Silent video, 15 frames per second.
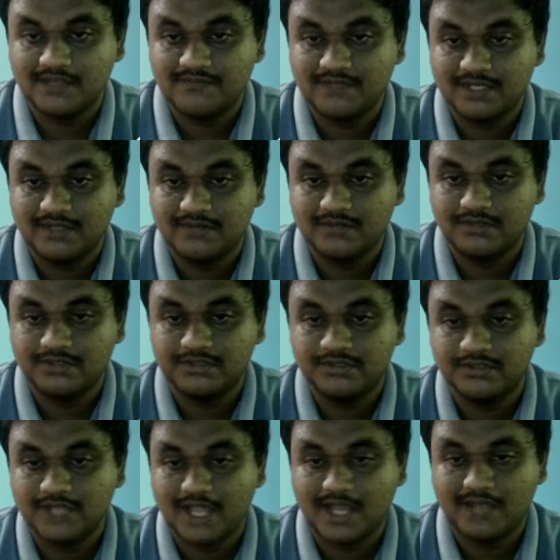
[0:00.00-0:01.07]
we are going
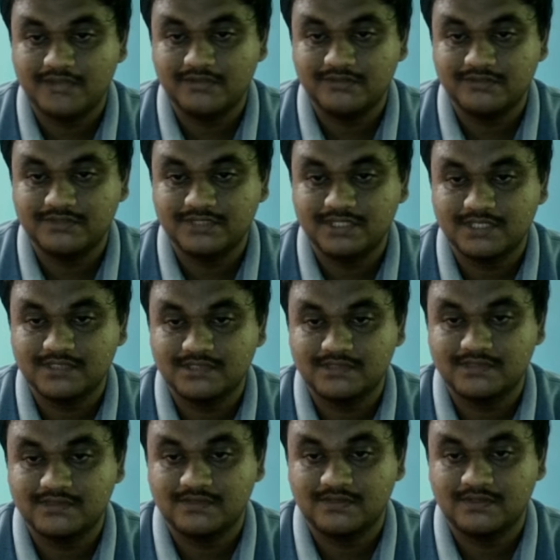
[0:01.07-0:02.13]
to use
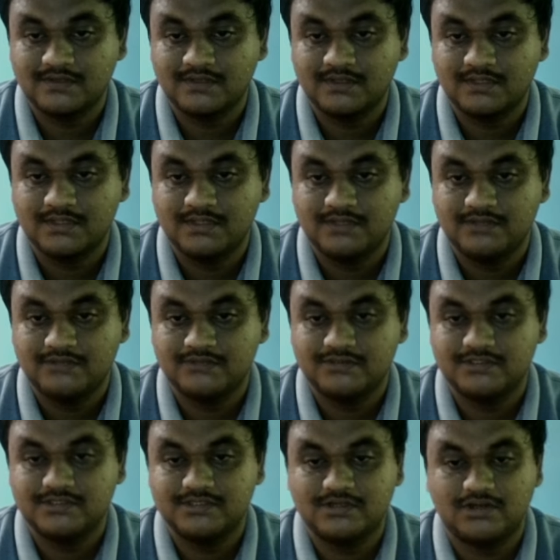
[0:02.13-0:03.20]
this
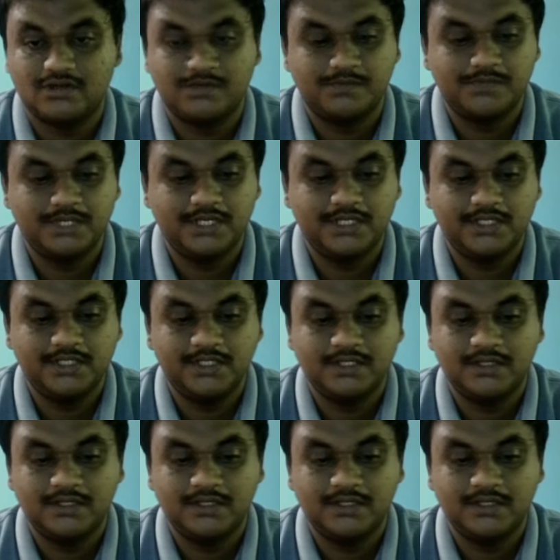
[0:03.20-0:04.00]
component,